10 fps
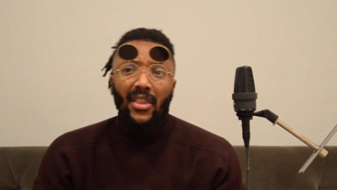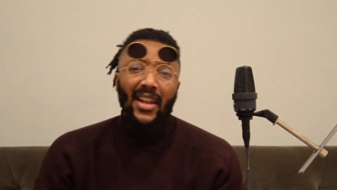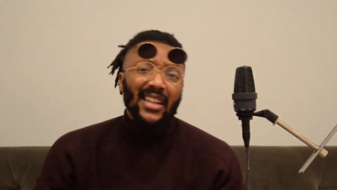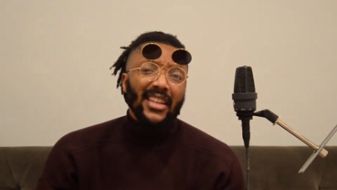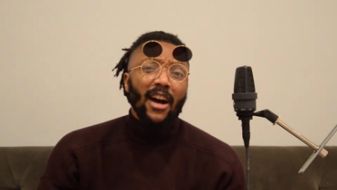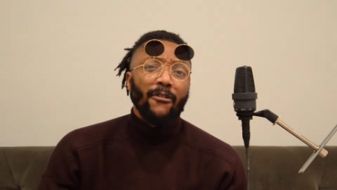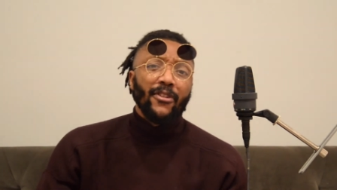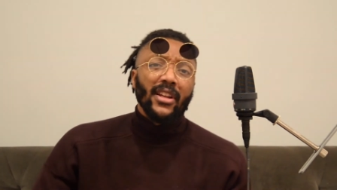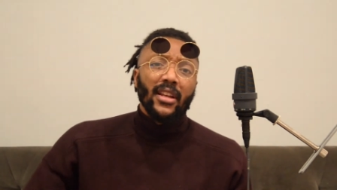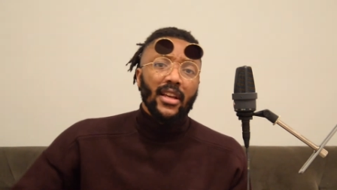The next
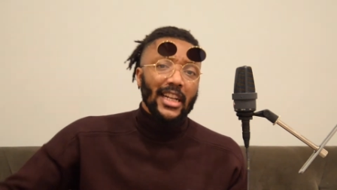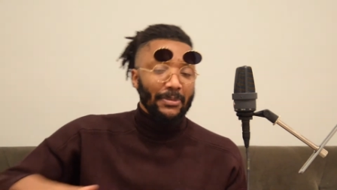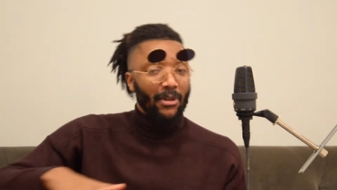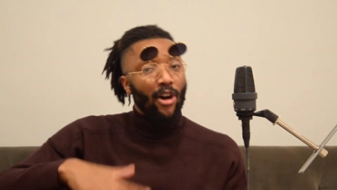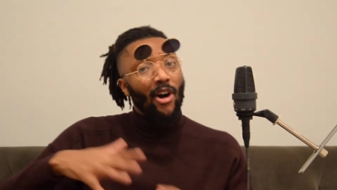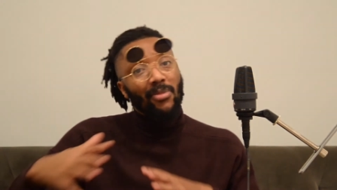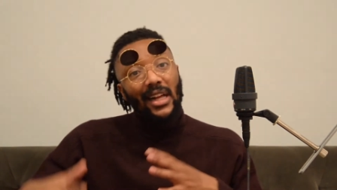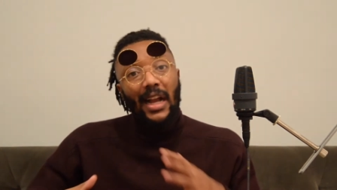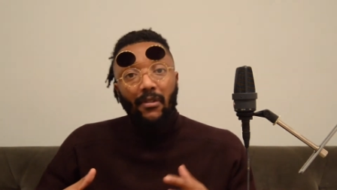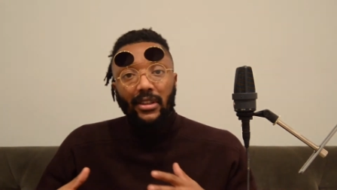outfit is my
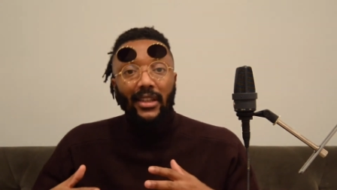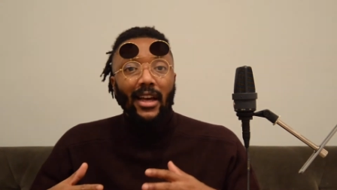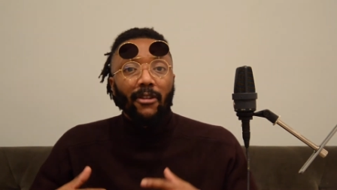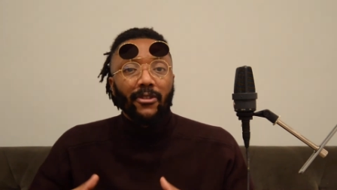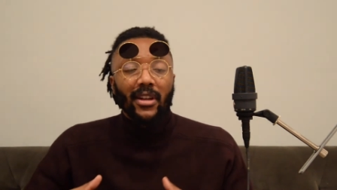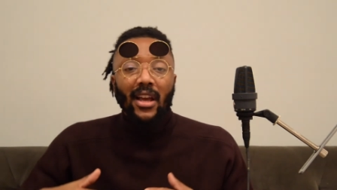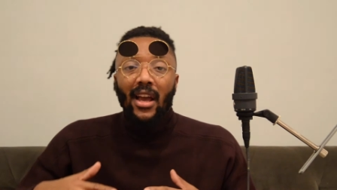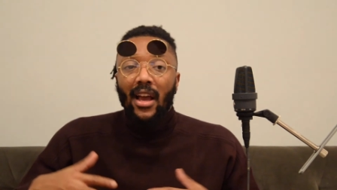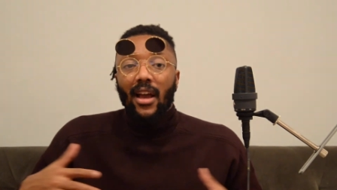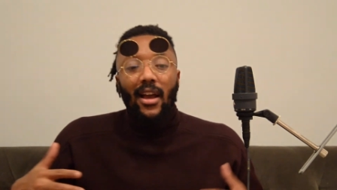all-black everything outfit.
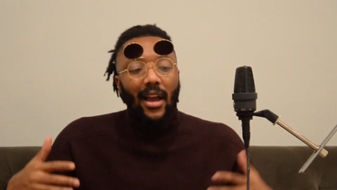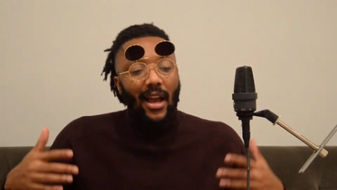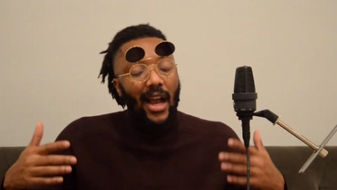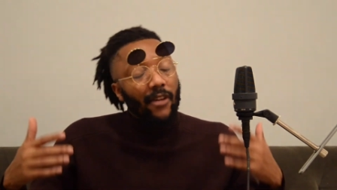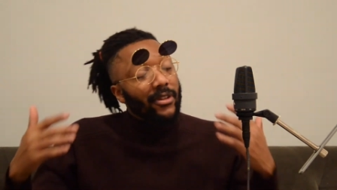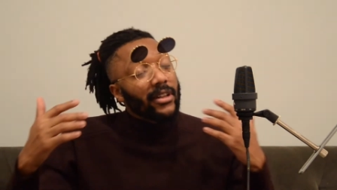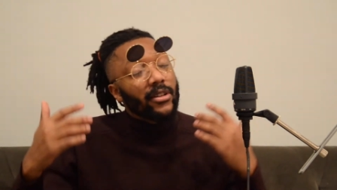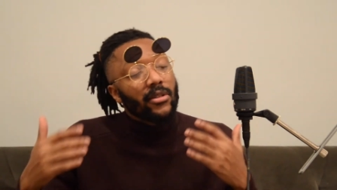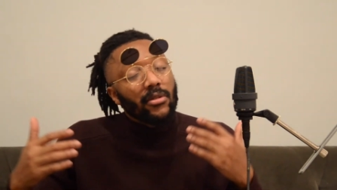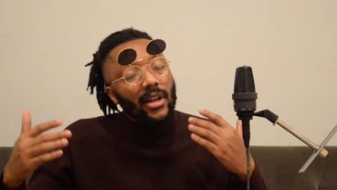Every
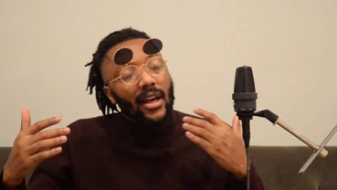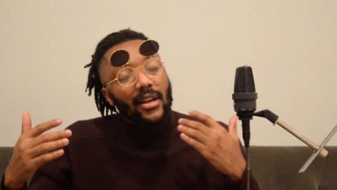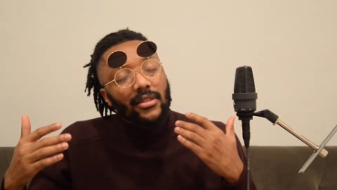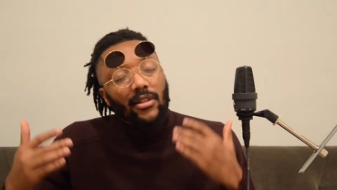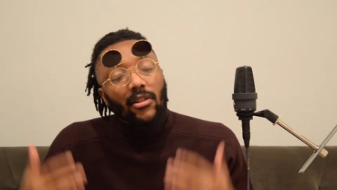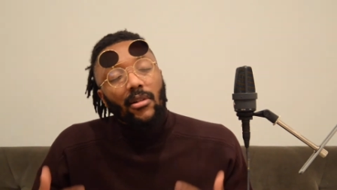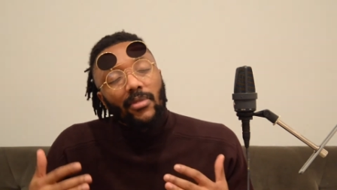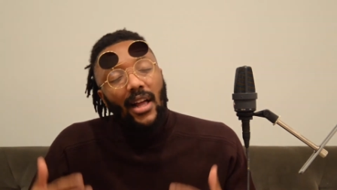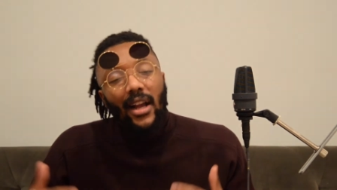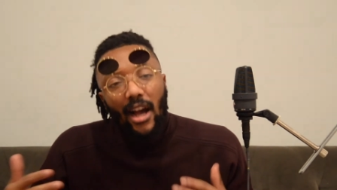dude has an
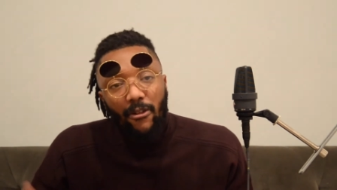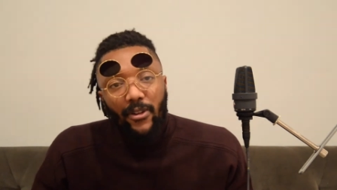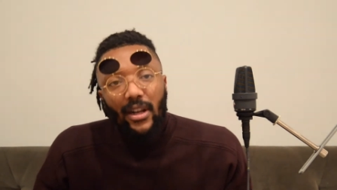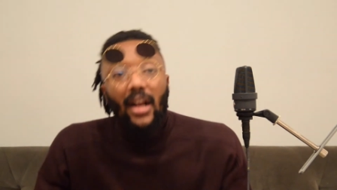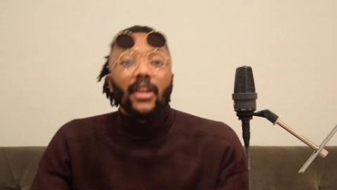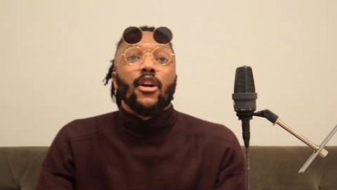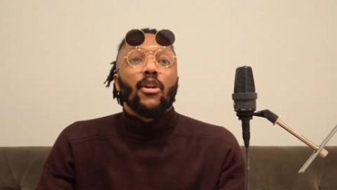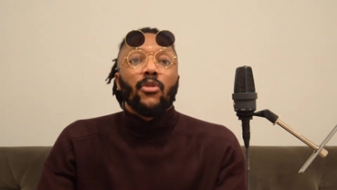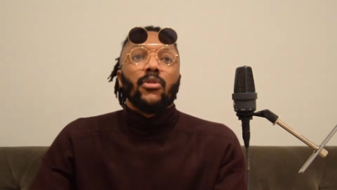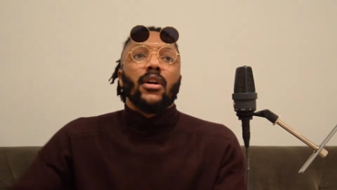all-black outfit, I
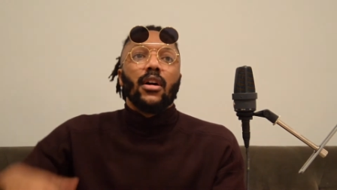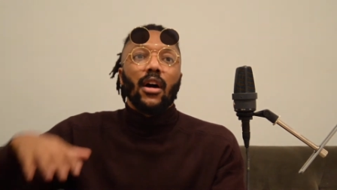know.